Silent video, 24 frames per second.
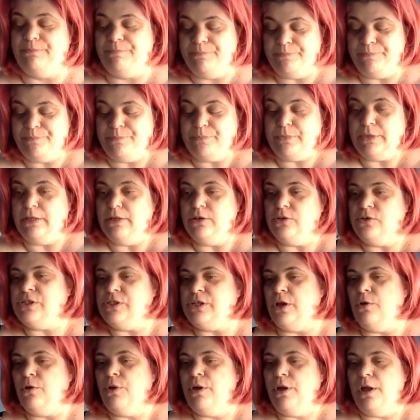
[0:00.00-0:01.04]
So
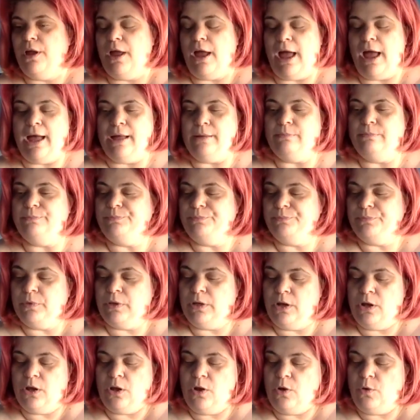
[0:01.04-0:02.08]
um,
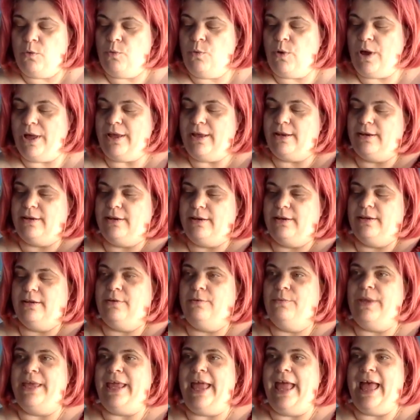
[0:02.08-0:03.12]
what we
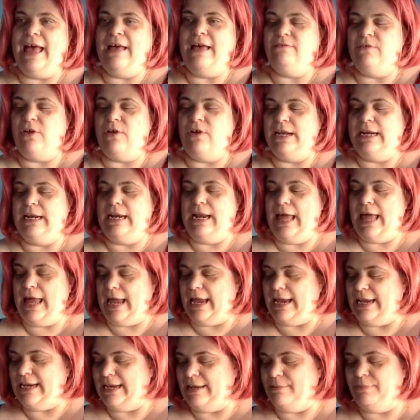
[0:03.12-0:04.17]
have
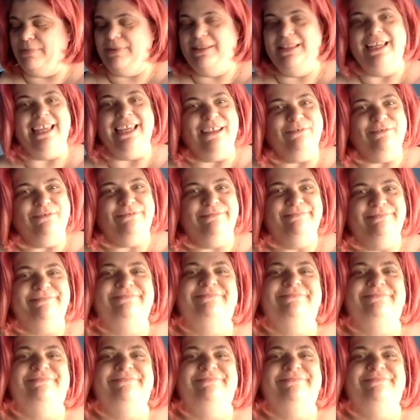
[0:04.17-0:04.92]
online, I believe,